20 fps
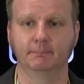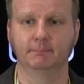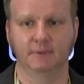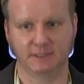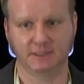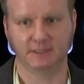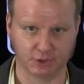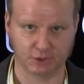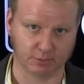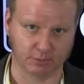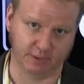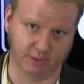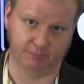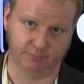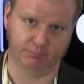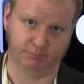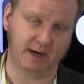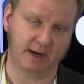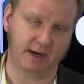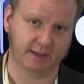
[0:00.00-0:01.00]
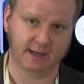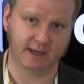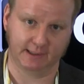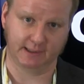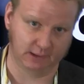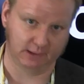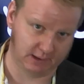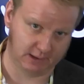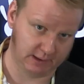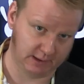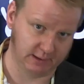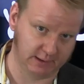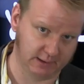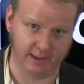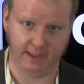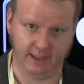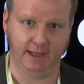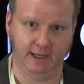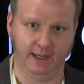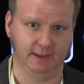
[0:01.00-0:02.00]
Easier to build product catalog
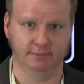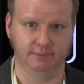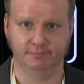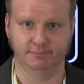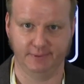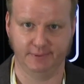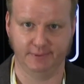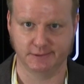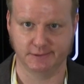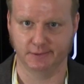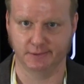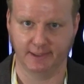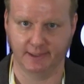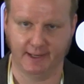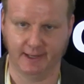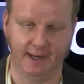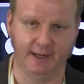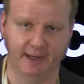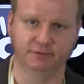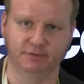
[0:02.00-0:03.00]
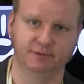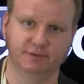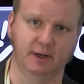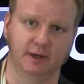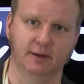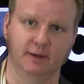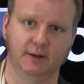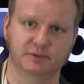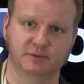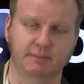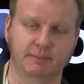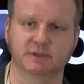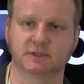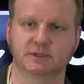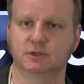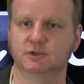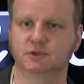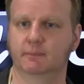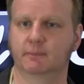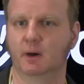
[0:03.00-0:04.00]
and easier to have separate
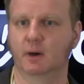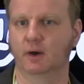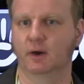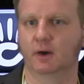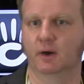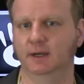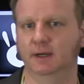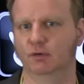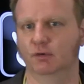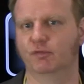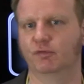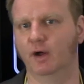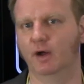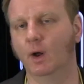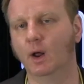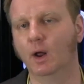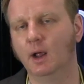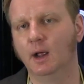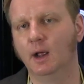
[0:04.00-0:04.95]
SKUs for marketing info.